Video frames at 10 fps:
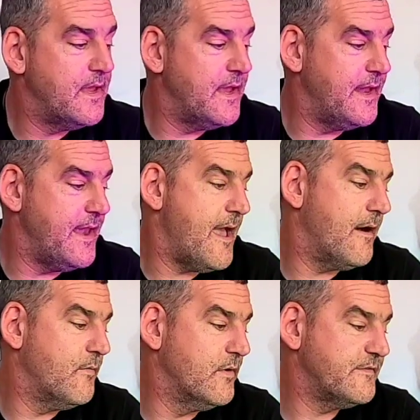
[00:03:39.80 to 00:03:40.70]
and
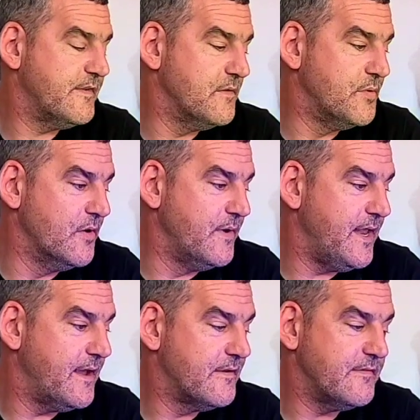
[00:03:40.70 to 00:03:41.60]
now we'll see a blue in
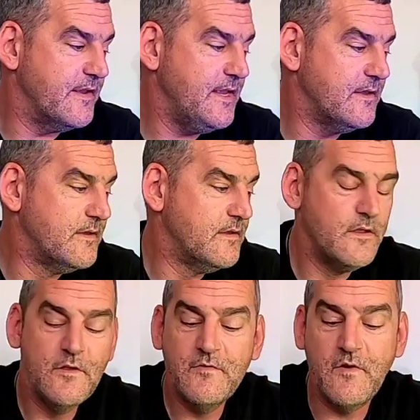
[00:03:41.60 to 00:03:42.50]
there, see?
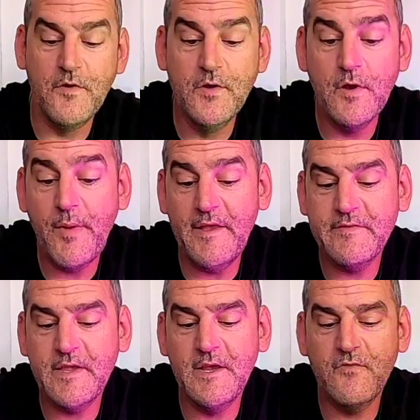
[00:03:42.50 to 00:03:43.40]
So you can
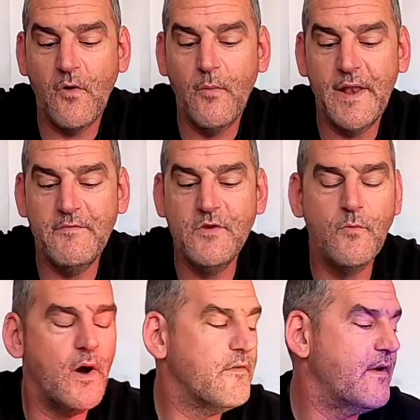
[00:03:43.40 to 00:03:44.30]
basically control whatever you
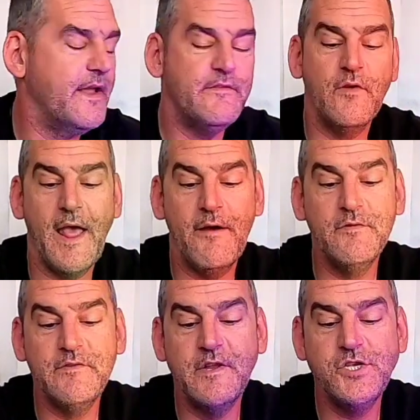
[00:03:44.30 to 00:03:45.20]
want, right? So that
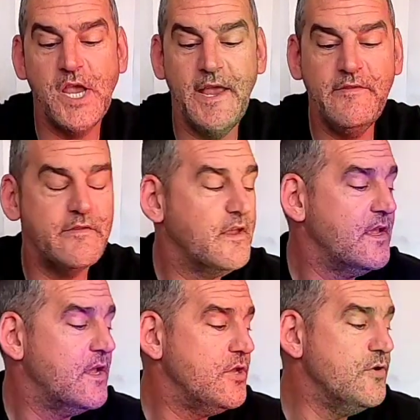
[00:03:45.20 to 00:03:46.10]
was the chase.
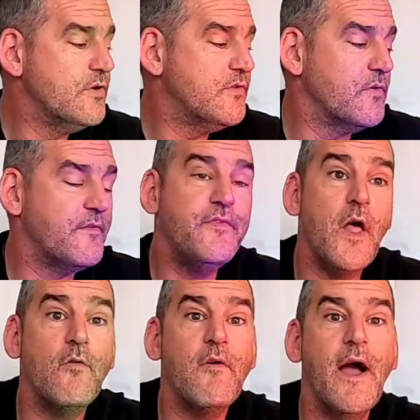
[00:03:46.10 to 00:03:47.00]
You could do the
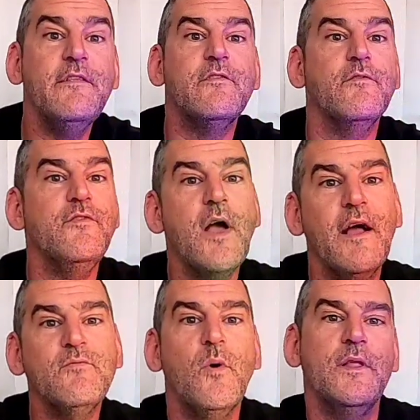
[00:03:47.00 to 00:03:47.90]
flow, right? So if you
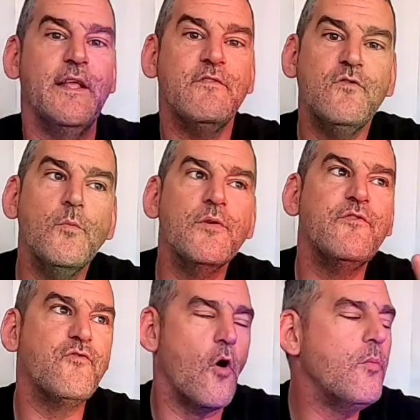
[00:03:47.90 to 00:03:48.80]
guys want that super
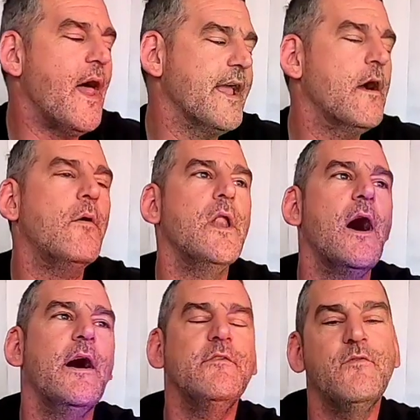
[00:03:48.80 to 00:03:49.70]
strobe light going
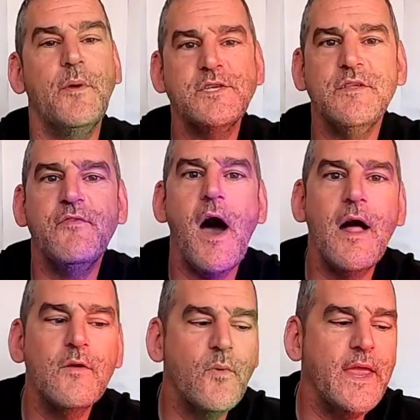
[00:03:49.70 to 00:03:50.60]
on, especially for
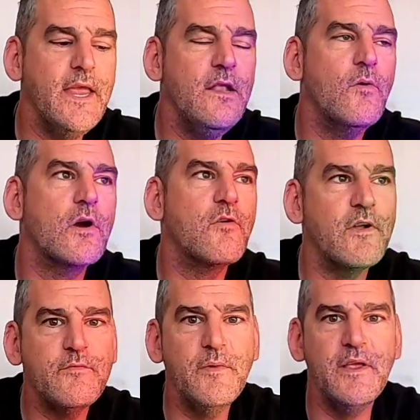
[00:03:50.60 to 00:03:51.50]
Halloween or
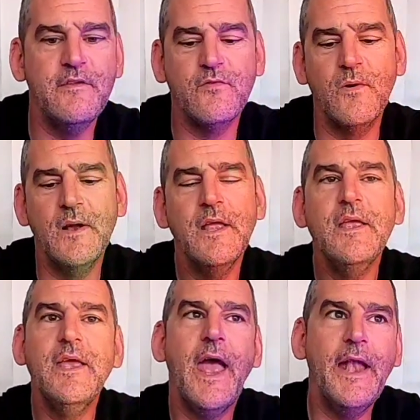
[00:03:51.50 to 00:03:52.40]
Christmas or
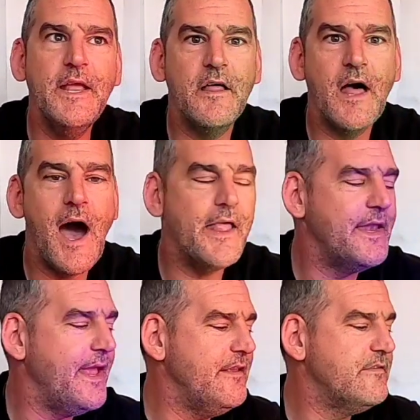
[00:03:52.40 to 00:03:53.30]
any other
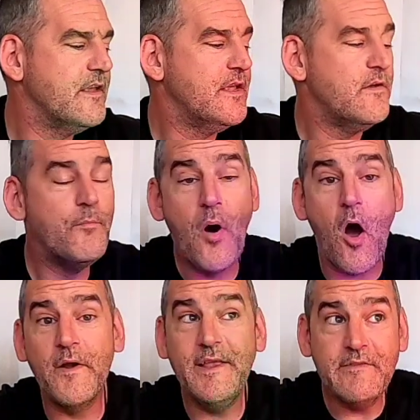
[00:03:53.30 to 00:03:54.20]
holidays,
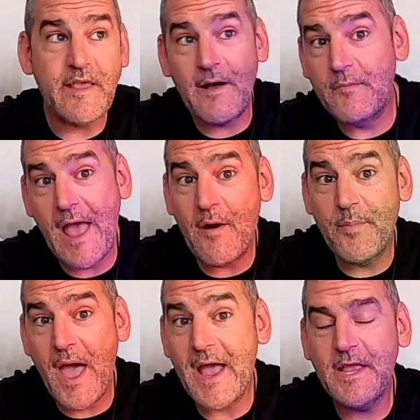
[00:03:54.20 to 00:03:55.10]
parties out
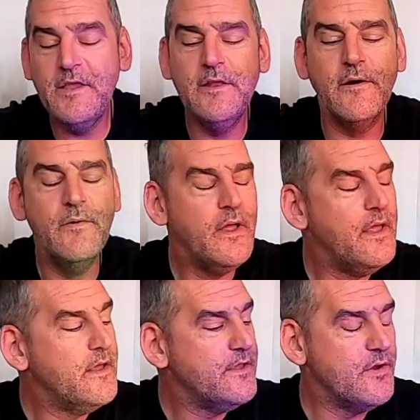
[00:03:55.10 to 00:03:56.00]
back, you know,
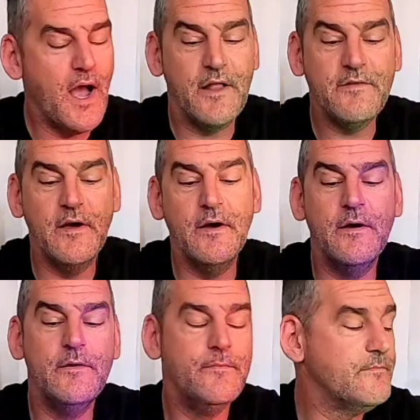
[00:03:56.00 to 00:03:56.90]
you got
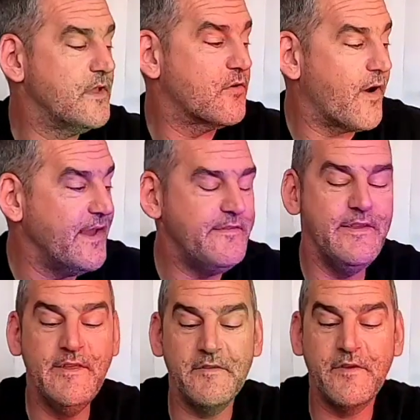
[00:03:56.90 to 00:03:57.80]
the
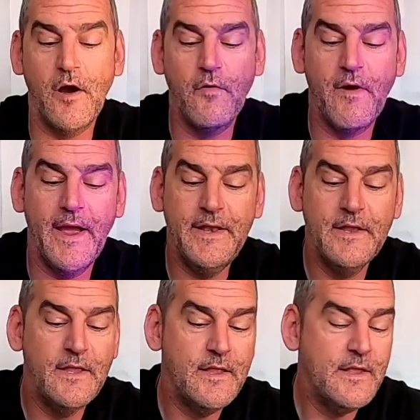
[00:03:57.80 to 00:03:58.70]
crazy disco, right?
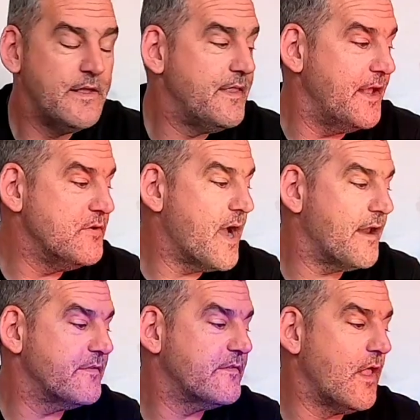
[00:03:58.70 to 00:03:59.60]
Then you
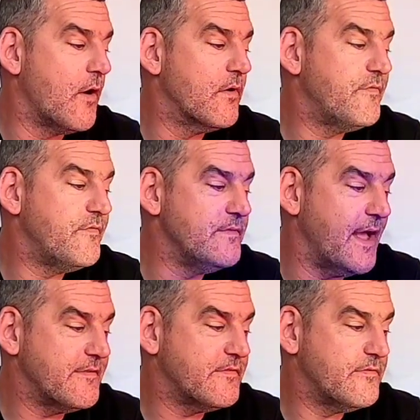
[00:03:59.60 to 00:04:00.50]
got a slower,
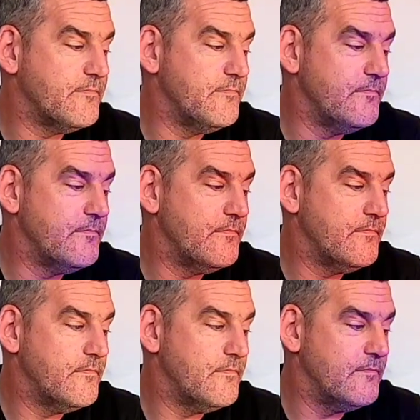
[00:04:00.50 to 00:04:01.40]
that
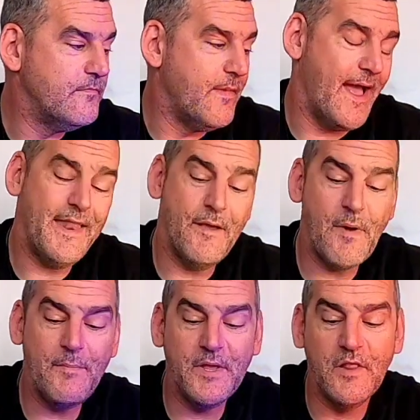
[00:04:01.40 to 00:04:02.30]

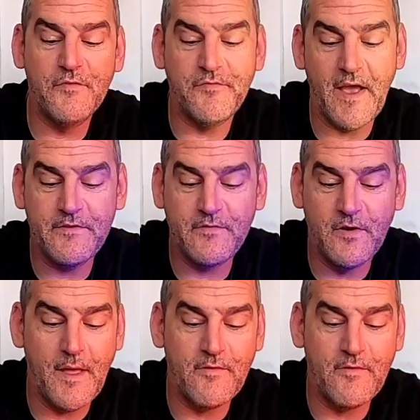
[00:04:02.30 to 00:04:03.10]
might be a little faster. I'm